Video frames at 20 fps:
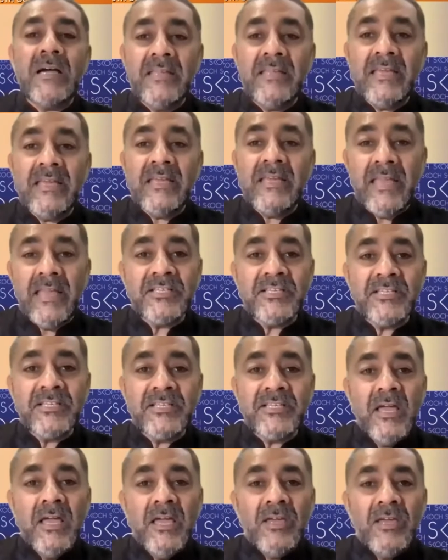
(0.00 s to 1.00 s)
day and age,
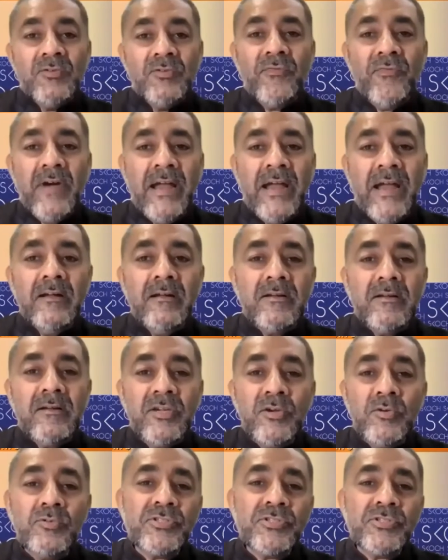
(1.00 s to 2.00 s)
you find a
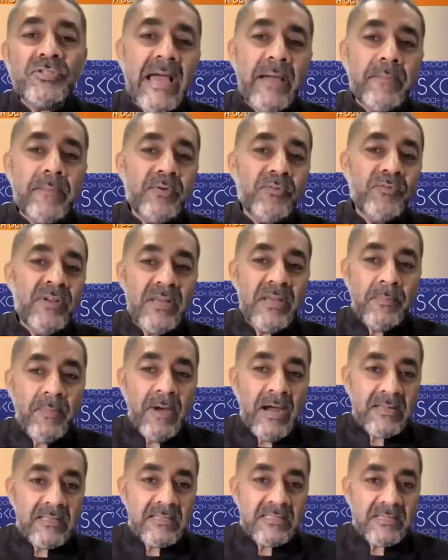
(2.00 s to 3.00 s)
huge gap between
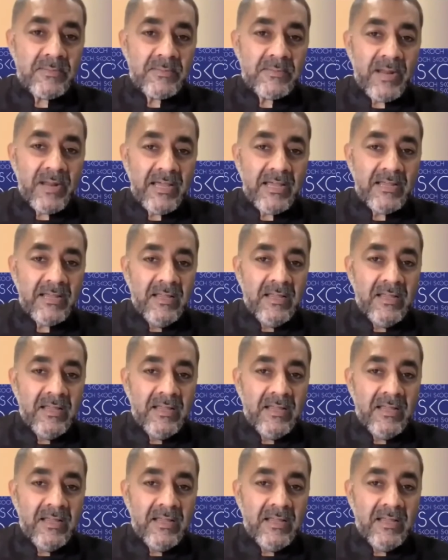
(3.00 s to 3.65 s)
demand and supply.